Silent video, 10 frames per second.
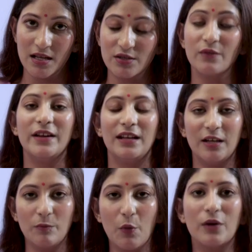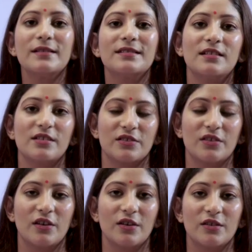So we need more
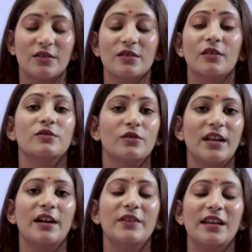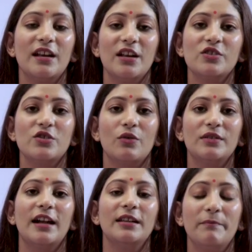research so that we can ensure
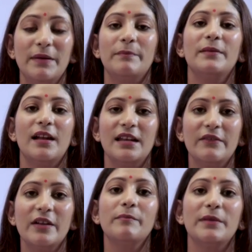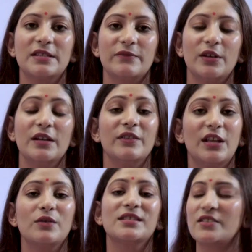that the people are living peacefully
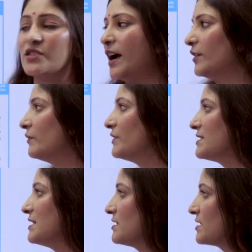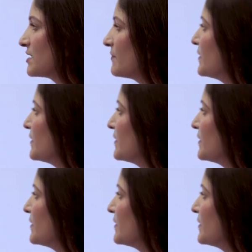without such kind of diseases.